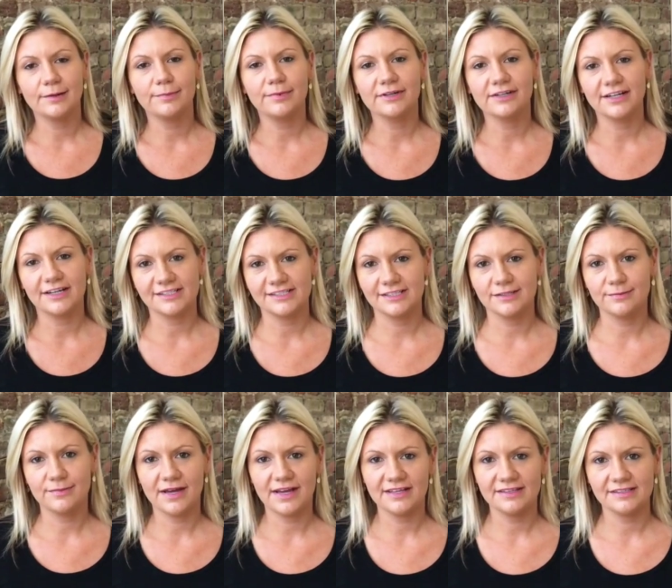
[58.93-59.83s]
up a
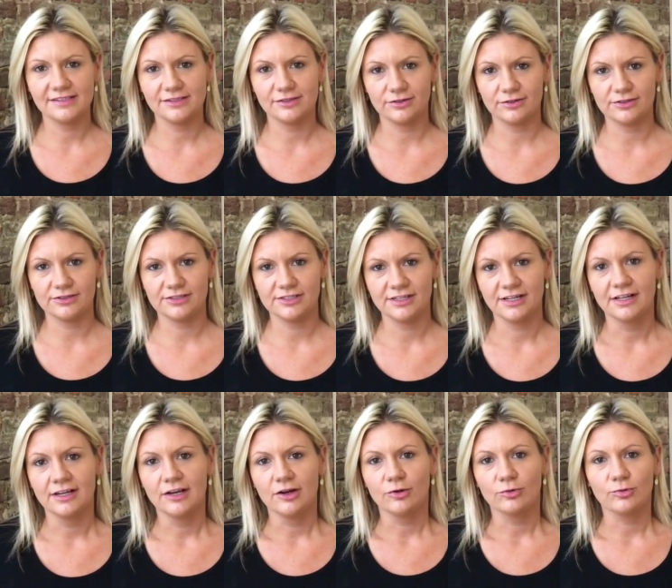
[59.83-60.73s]
customized search
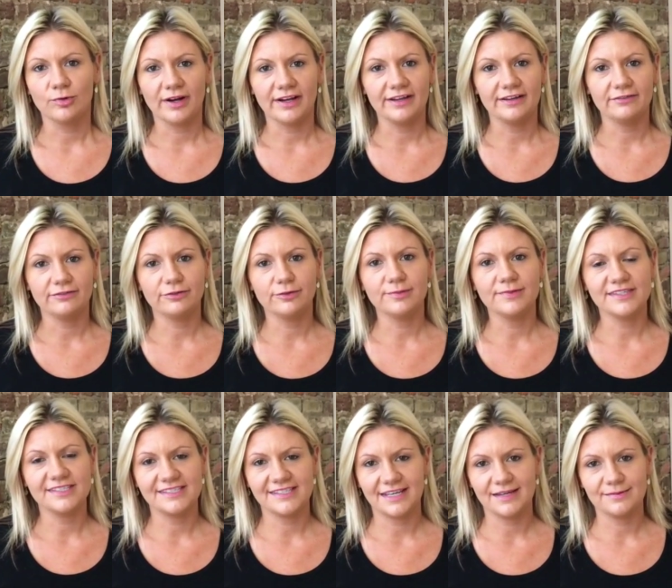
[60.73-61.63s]
right from
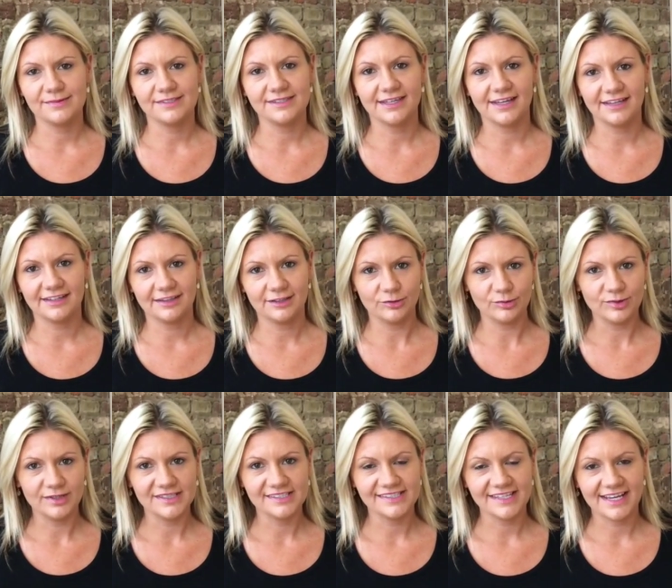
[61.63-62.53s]
the same site that
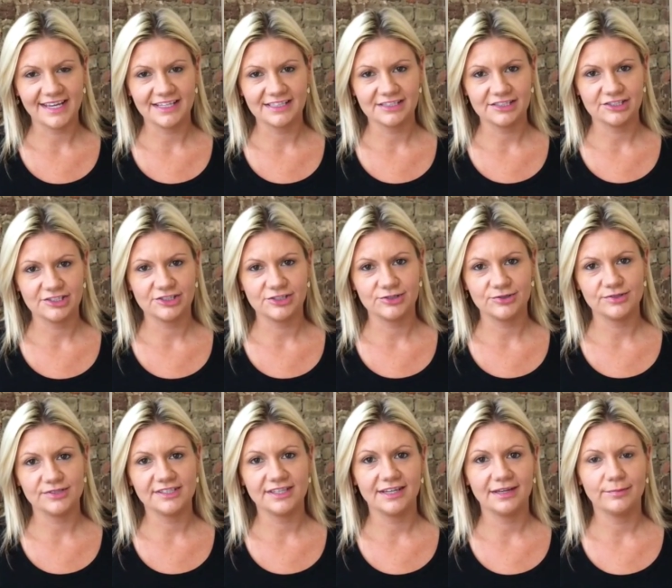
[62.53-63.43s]
we as agents
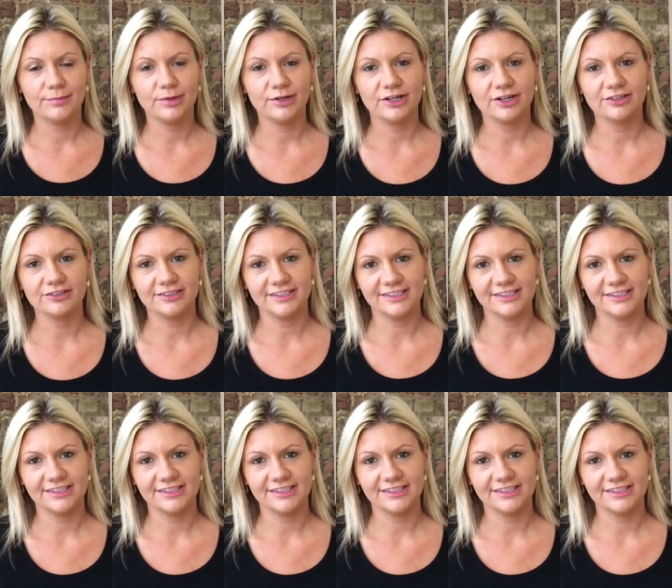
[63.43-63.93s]
use to input our